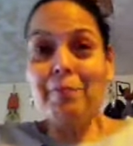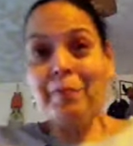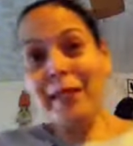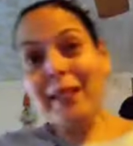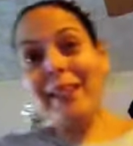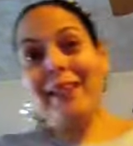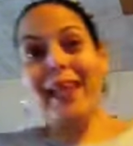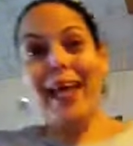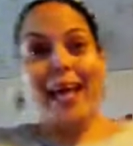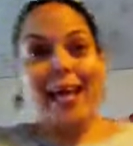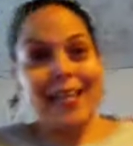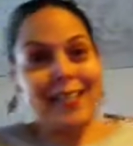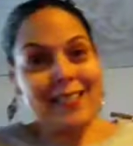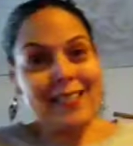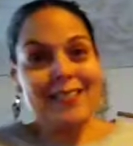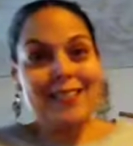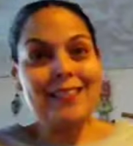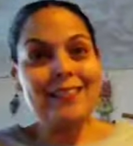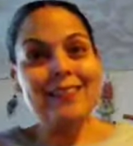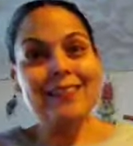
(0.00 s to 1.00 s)
big
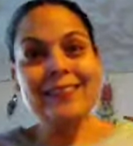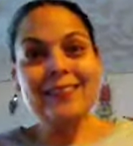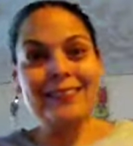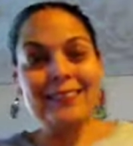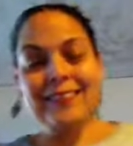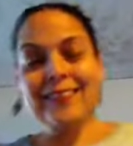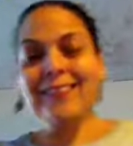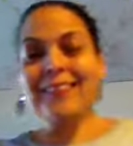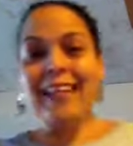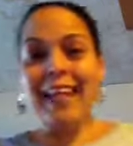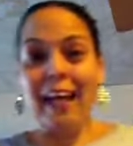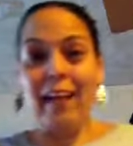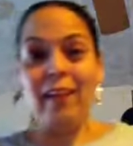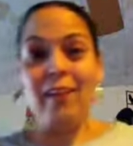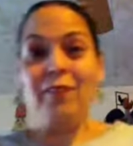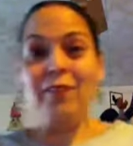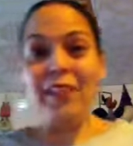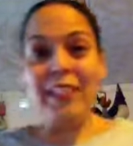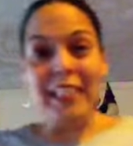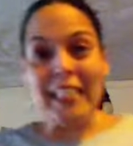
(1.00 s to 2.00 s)
legs,
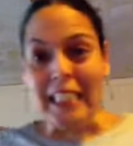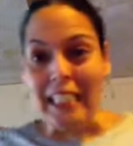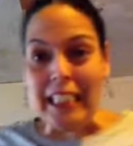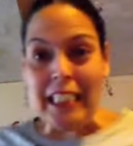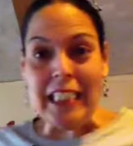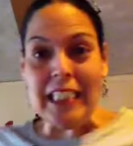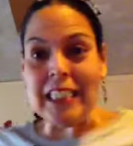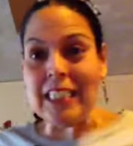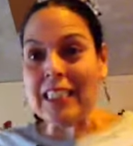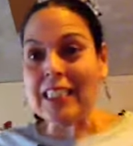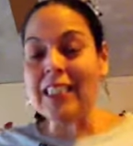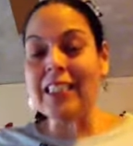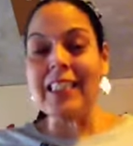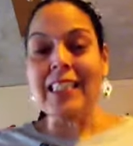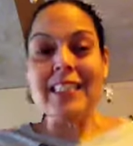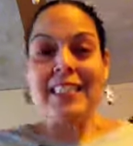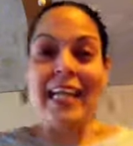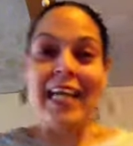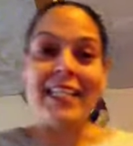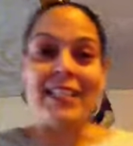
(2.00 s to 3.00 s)
elephant knees,
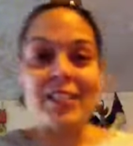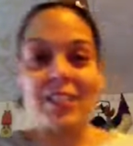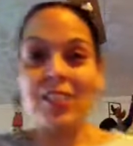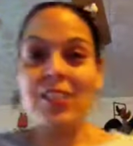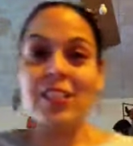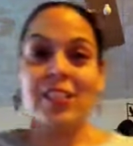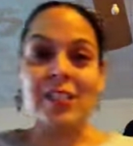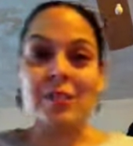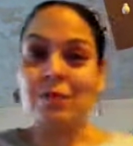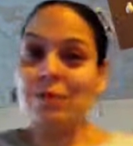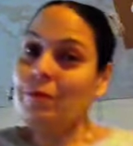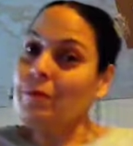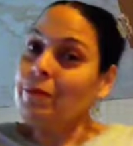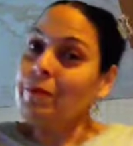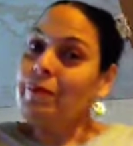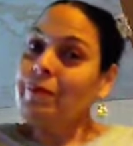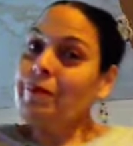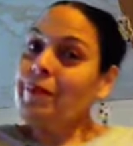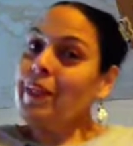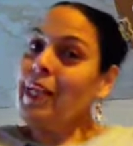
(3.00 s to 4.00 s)
because that's just
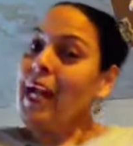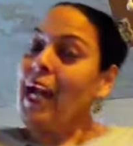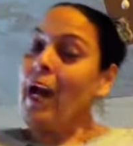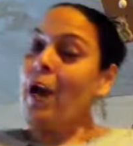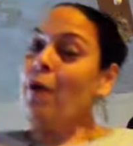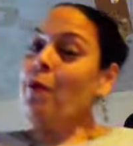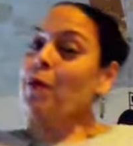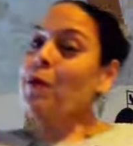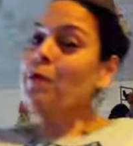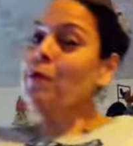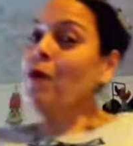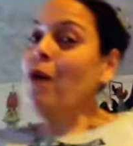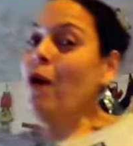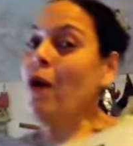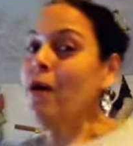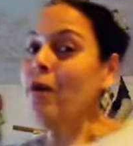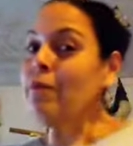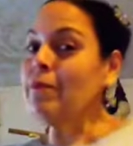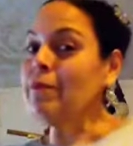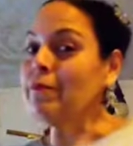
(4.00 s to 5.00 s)
how we were
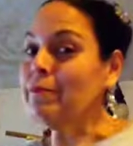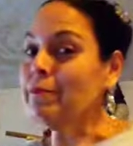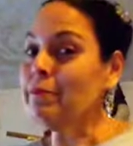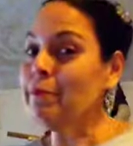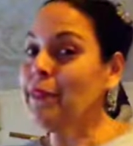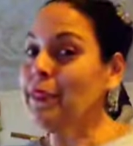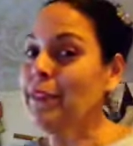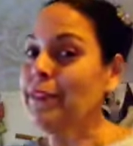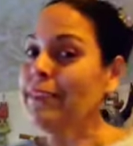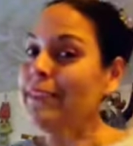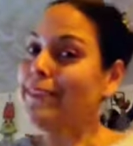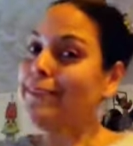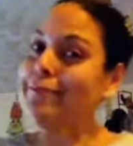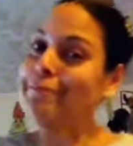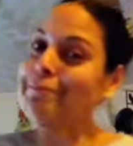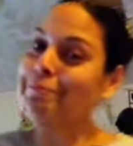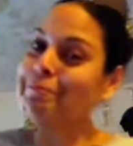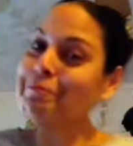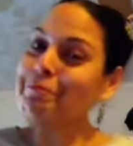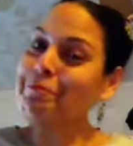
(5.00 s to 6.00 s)
all built.
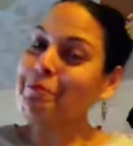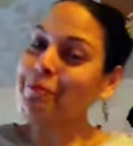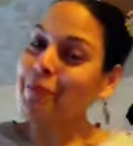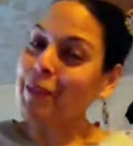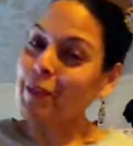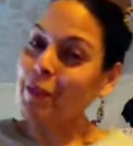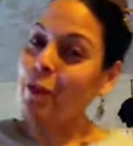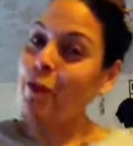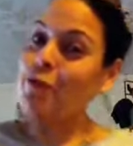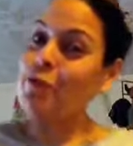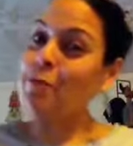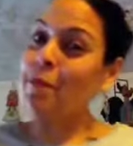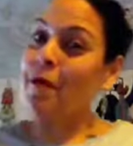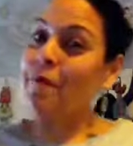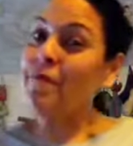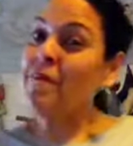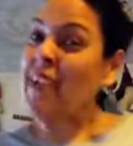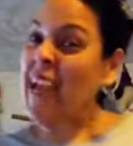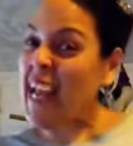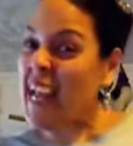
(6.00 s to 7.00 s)
Those are my
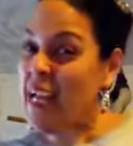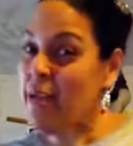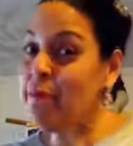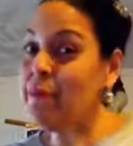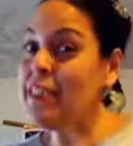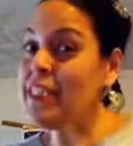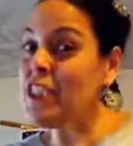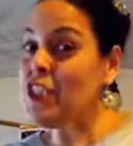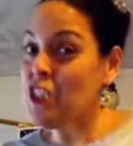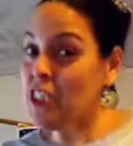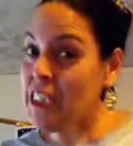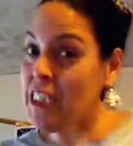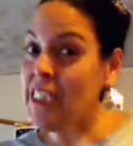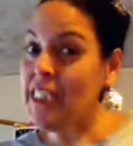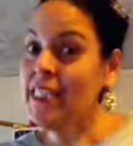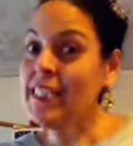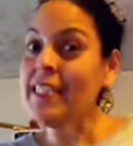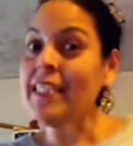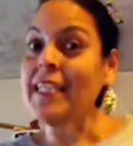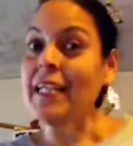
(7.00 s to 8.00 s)
family
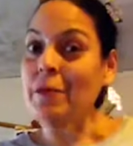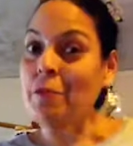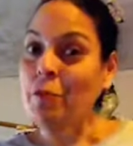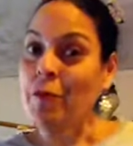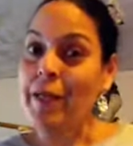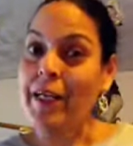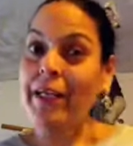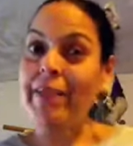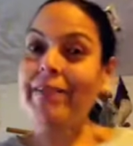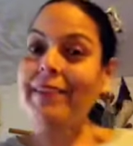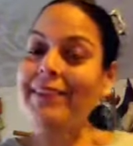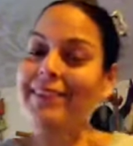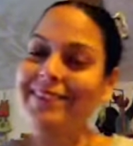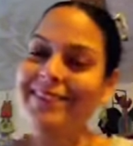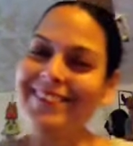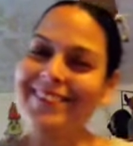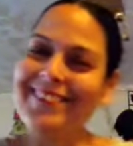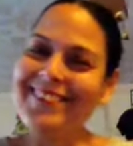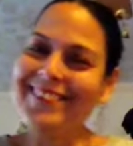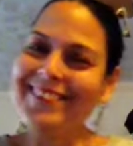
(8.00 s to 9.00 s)
jeans that I'm wearing.
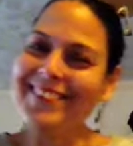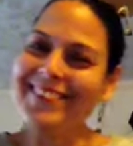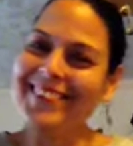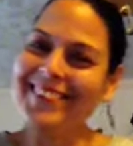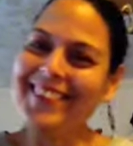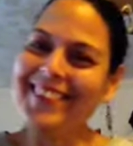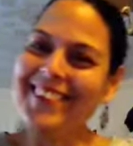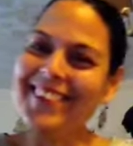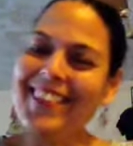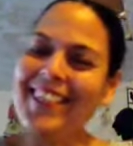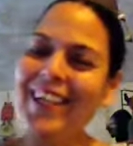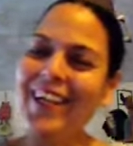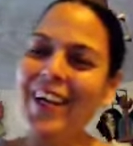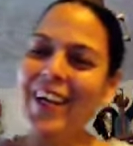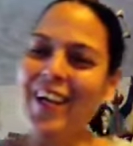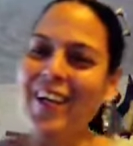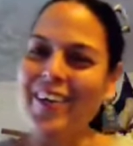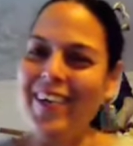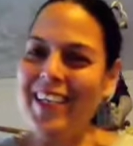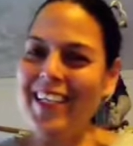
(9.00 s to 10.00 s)

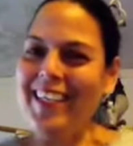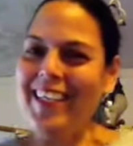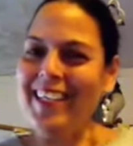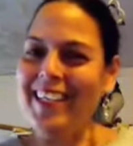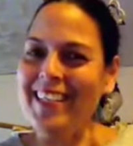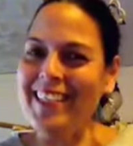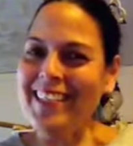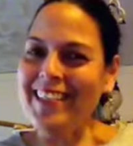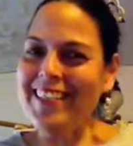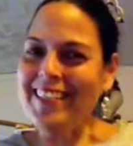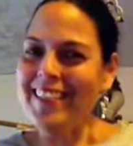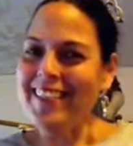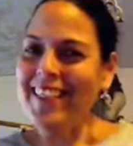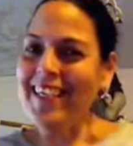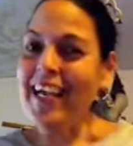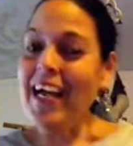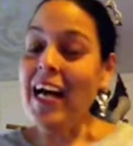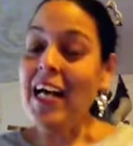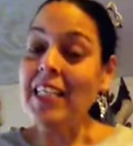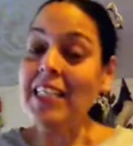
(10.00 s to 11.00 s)
All right, guys.
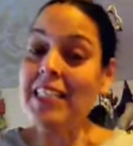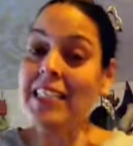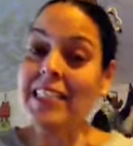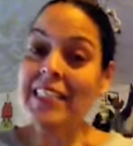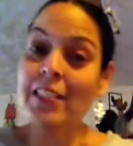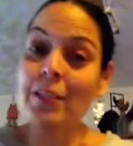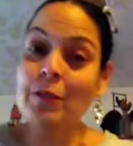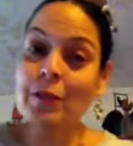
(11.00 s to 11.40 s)
I'll see you